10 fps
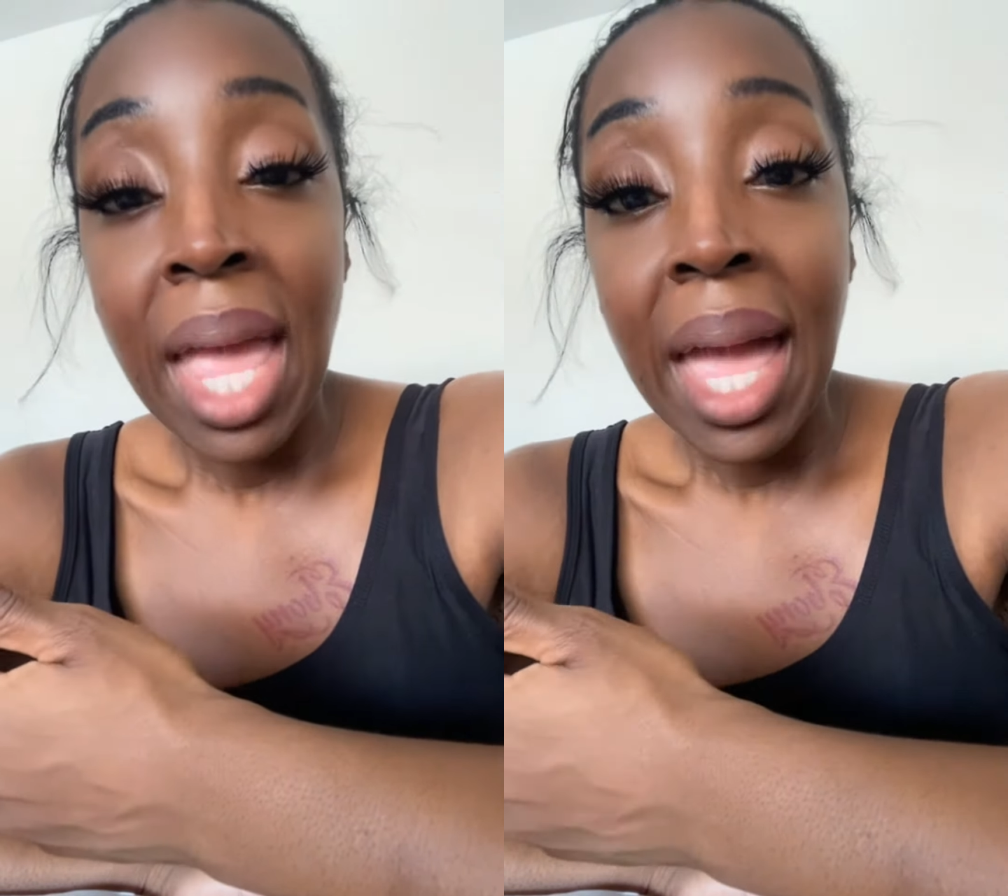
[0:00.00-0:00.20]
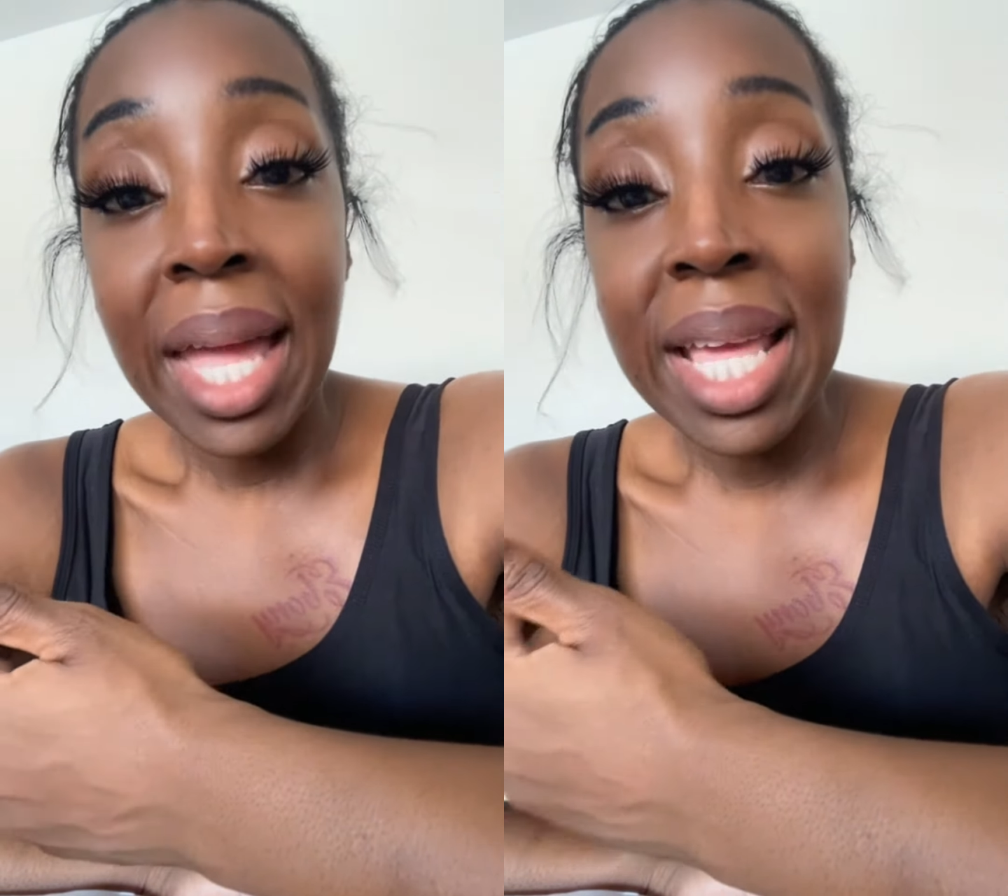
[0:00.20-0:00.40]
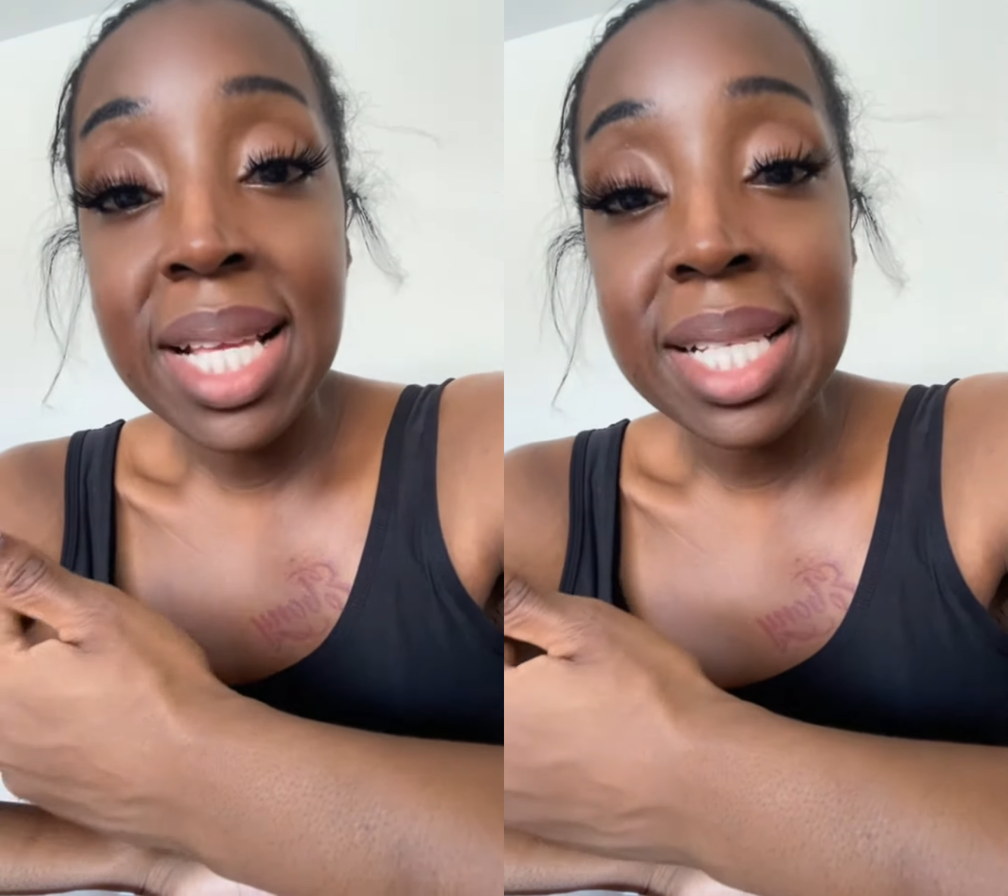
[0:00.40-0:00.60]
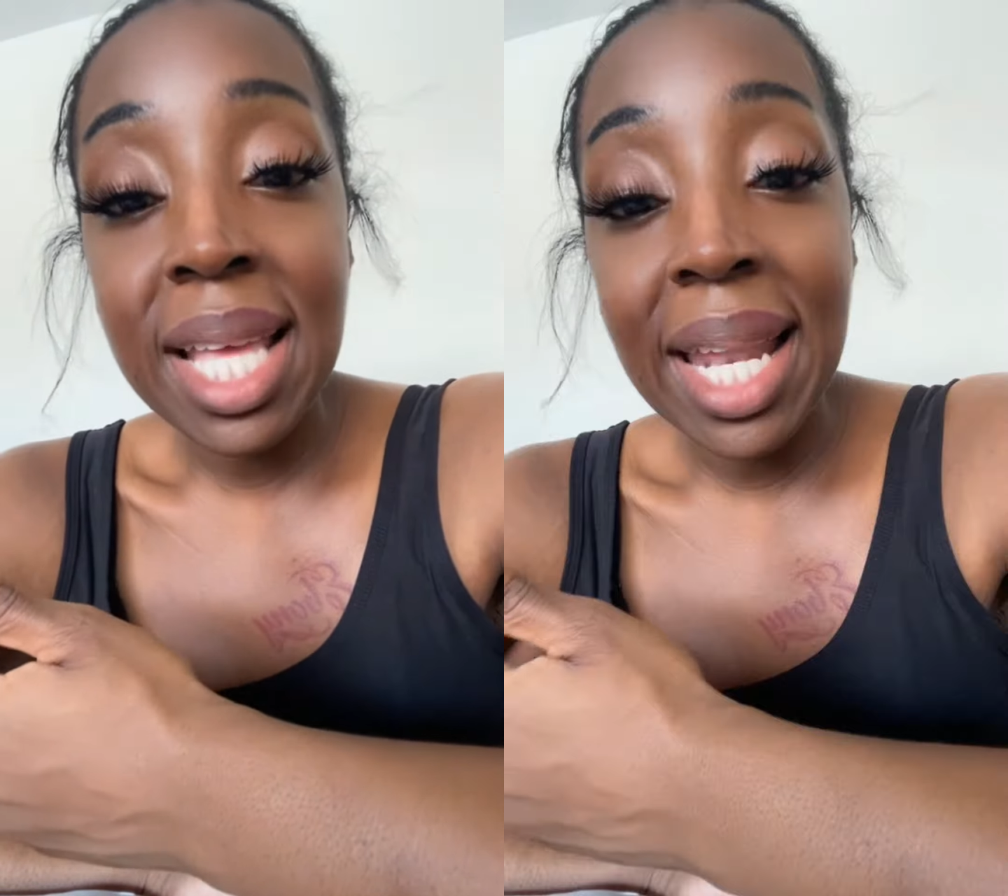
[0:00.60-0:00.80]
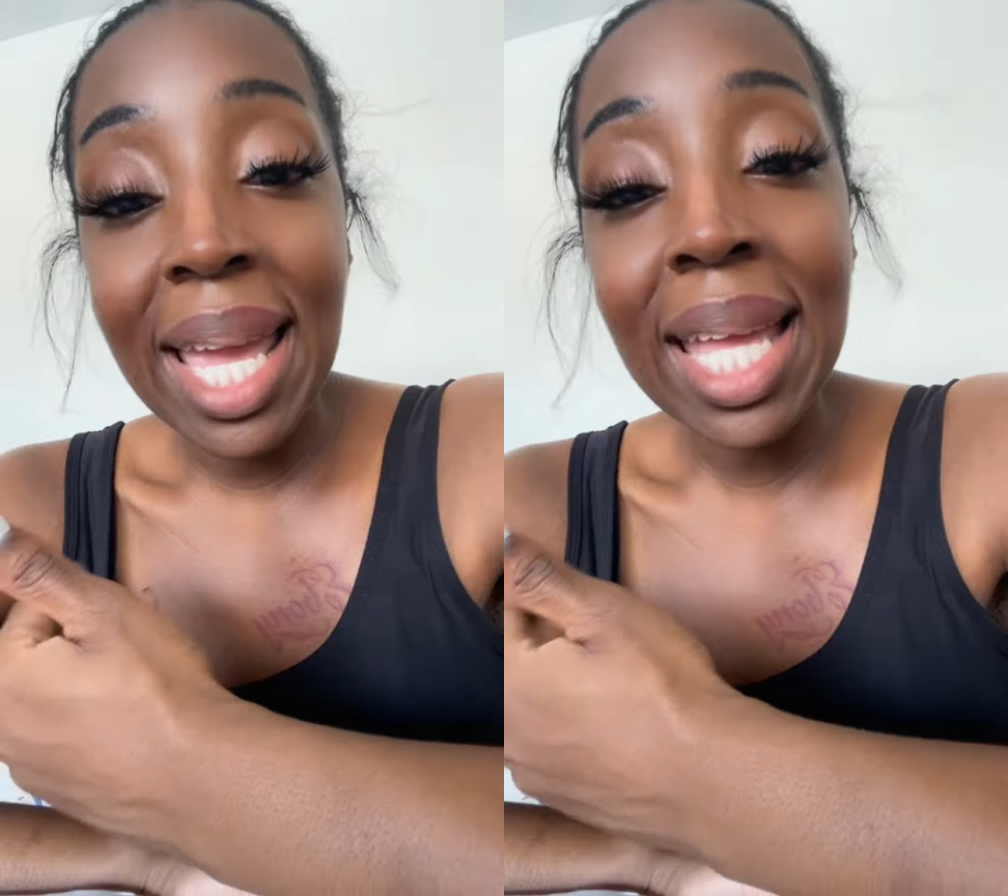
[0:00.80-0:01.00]
And He
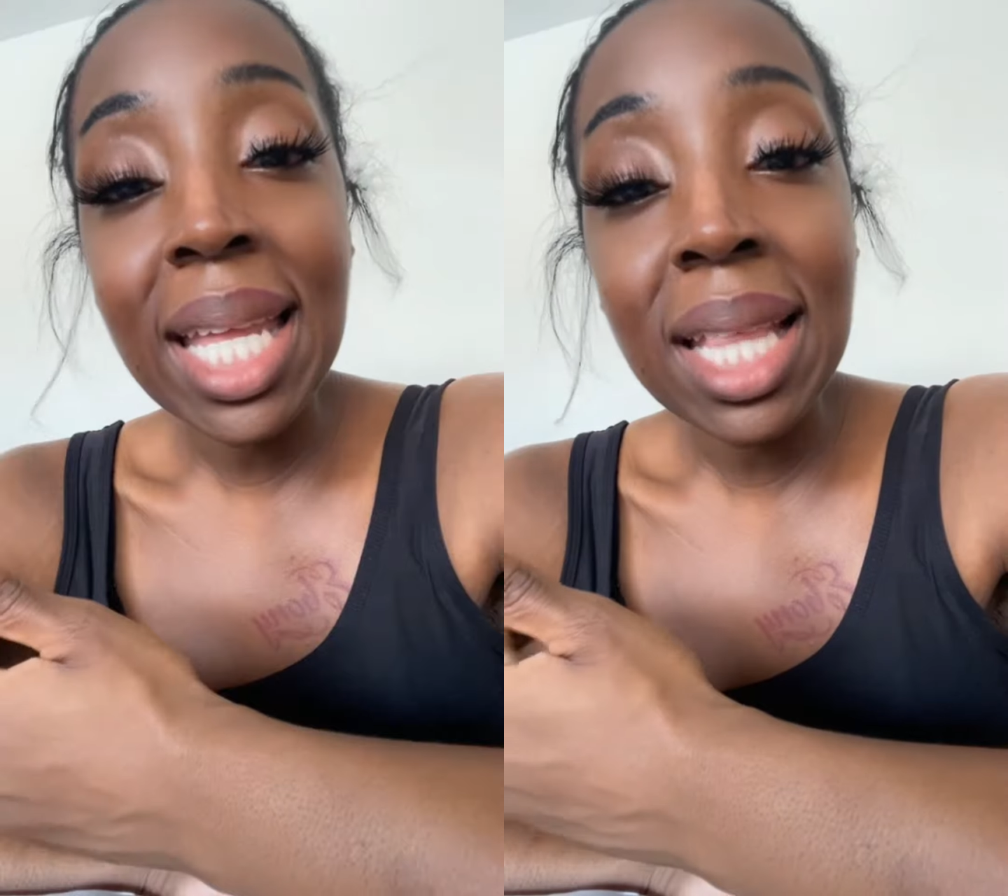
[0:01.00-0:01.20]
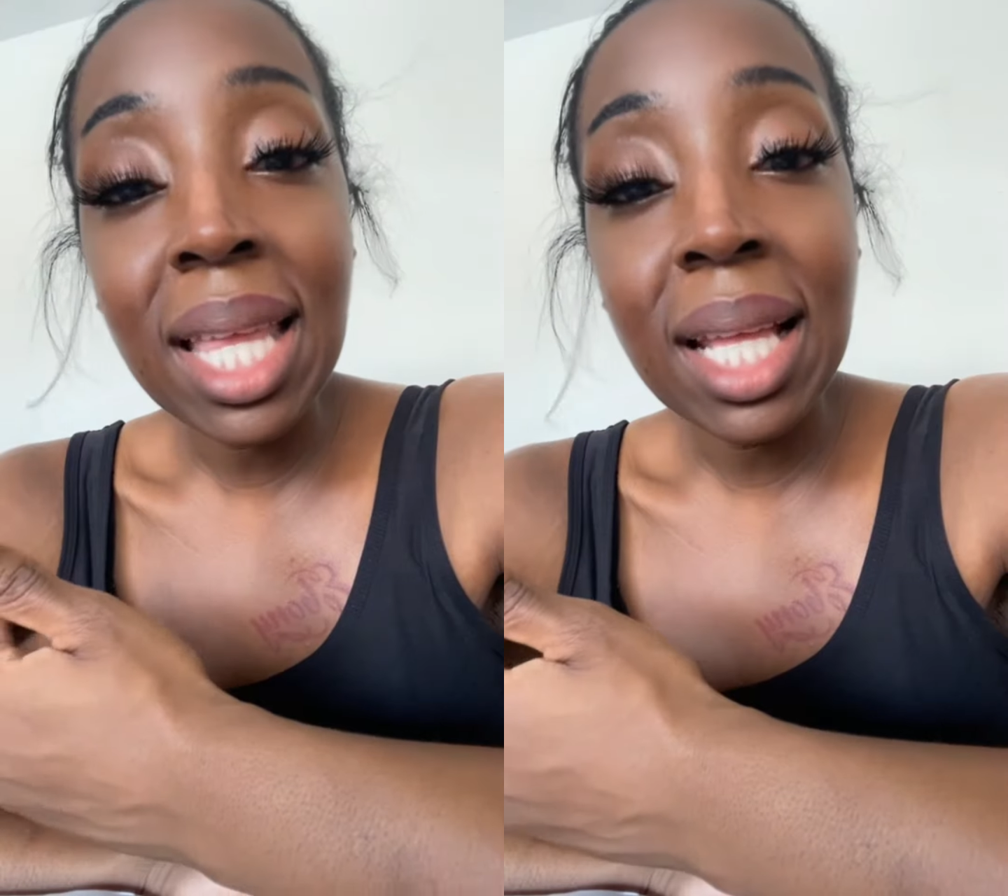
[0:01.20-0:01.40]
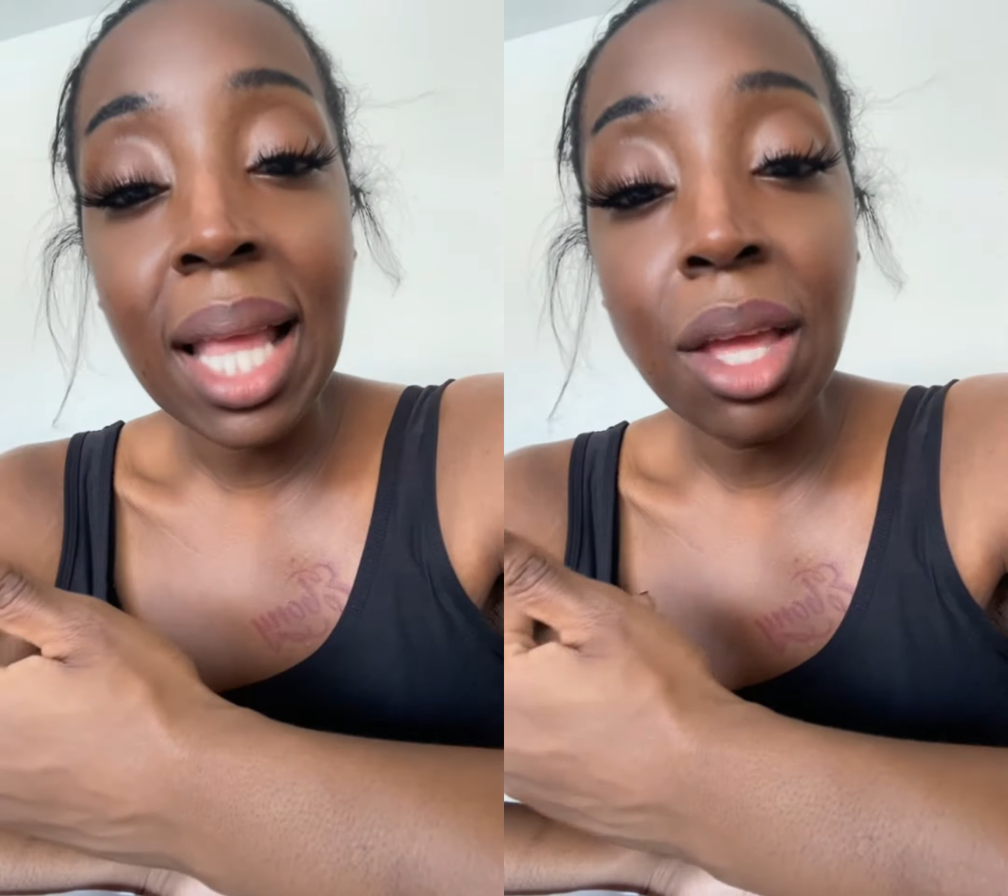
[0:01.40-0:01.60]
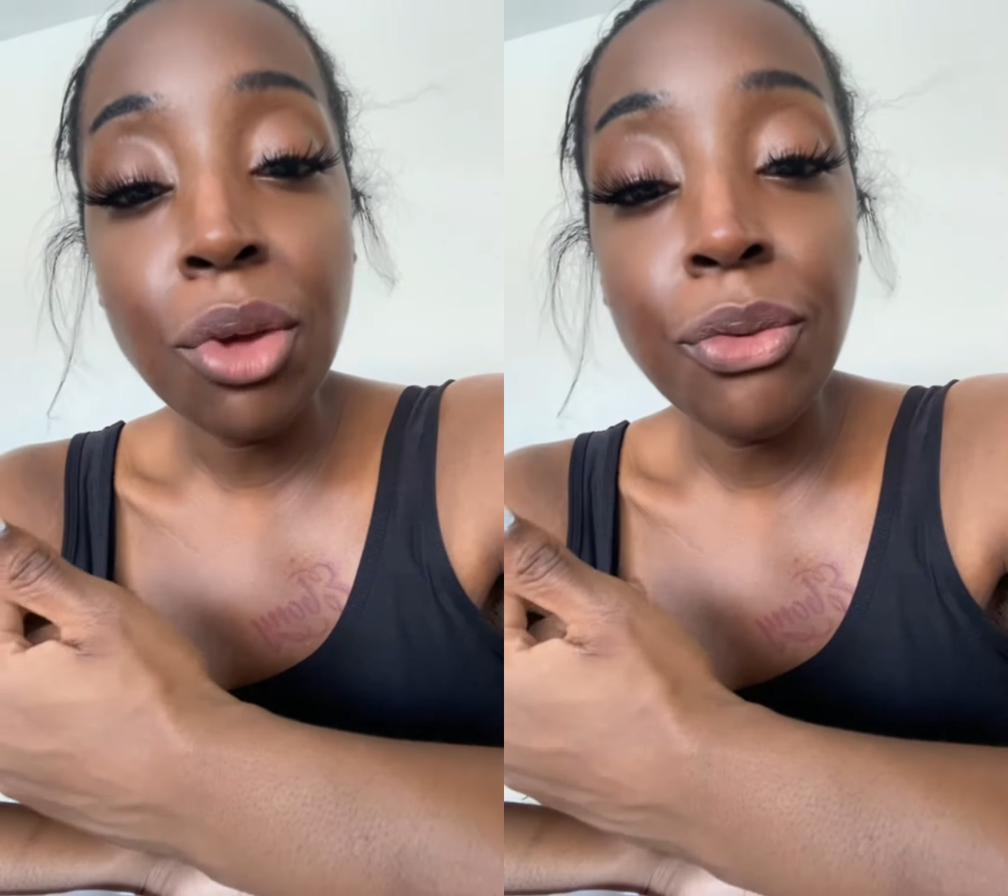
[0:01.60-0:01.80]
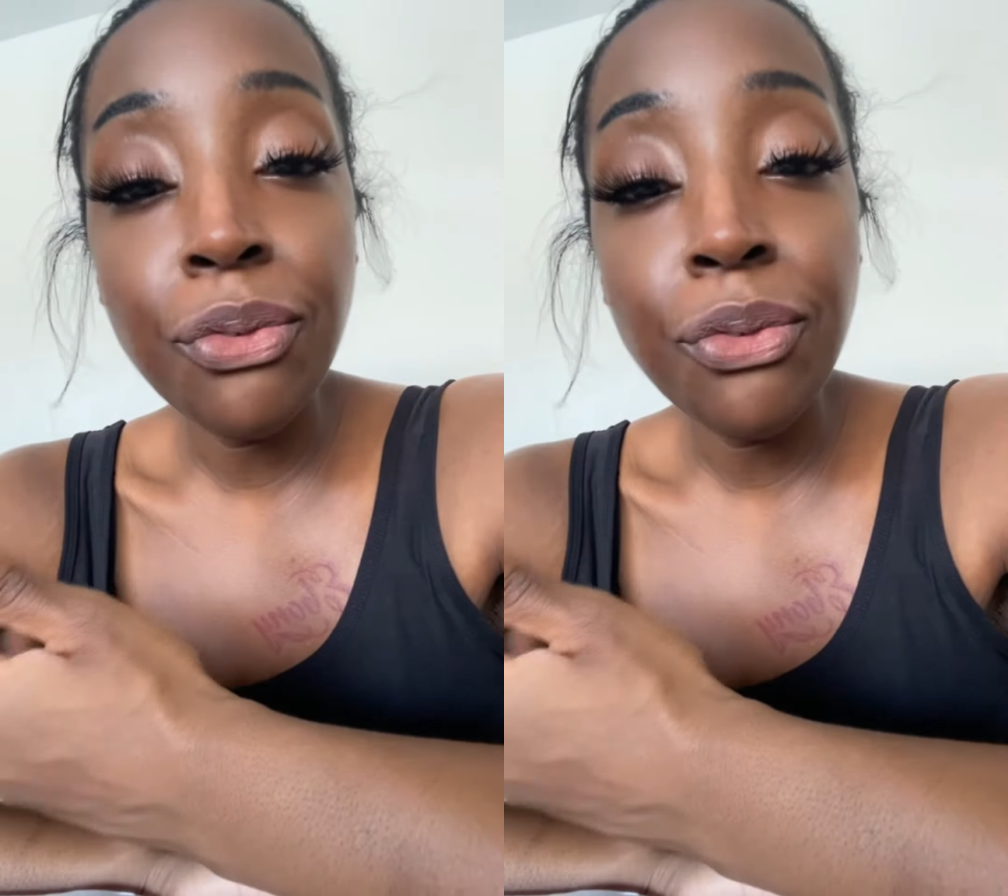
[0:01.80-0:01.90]
said, Anything that you